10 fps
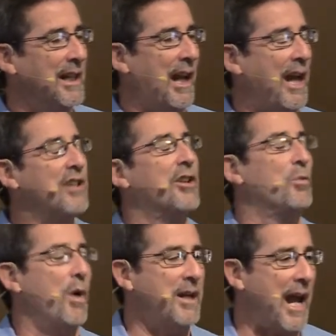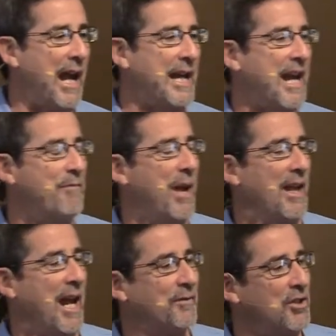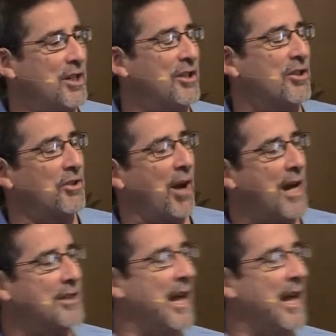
And he said, One night I gave my life to Jesus Christ.